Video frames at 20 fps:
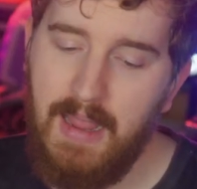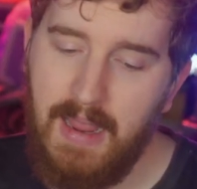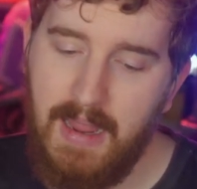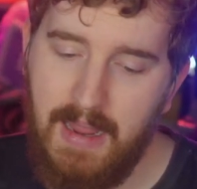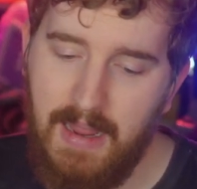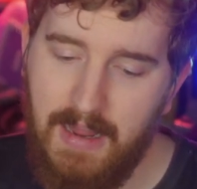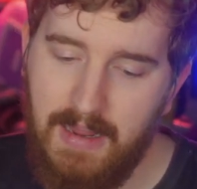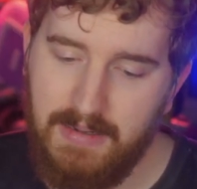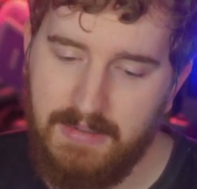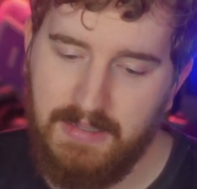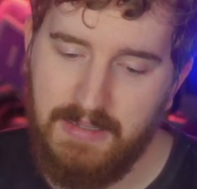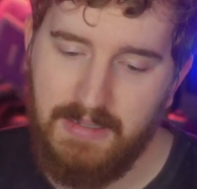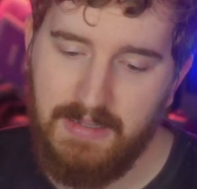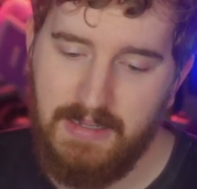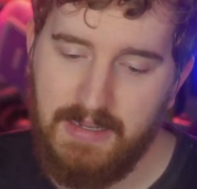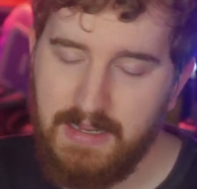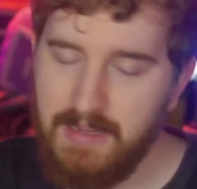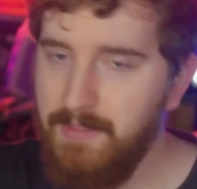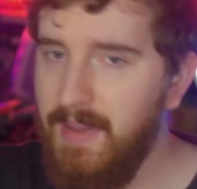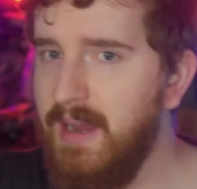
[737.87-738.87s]
And
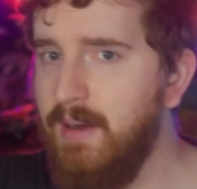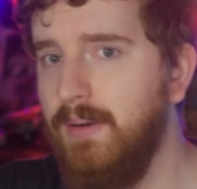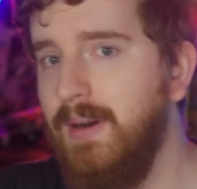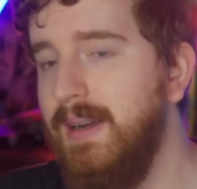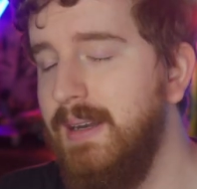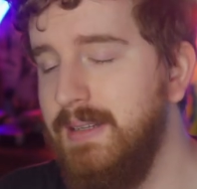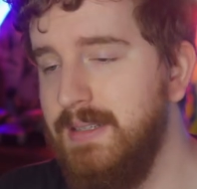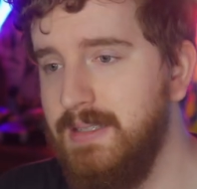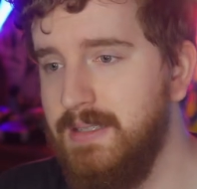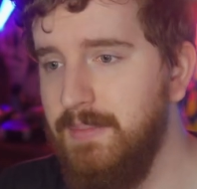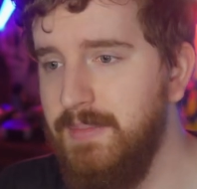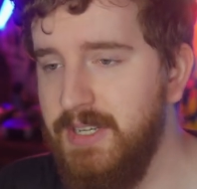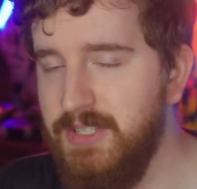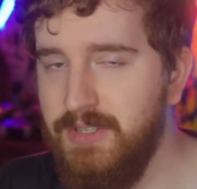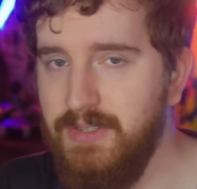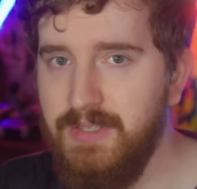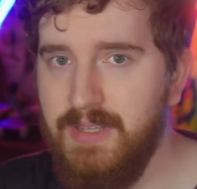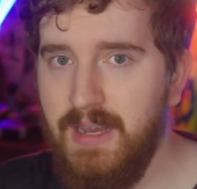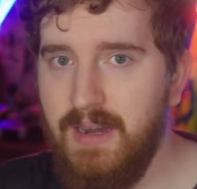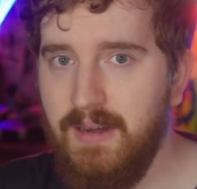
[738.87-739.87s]
you might run into some
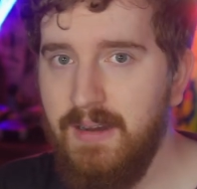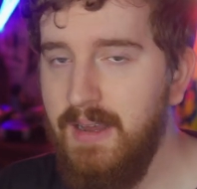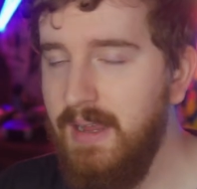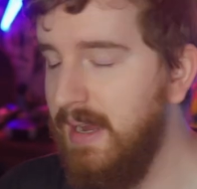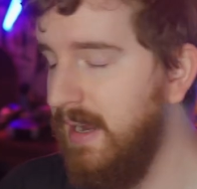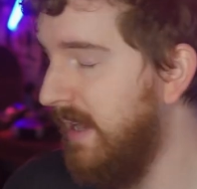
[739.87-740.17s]
issues there.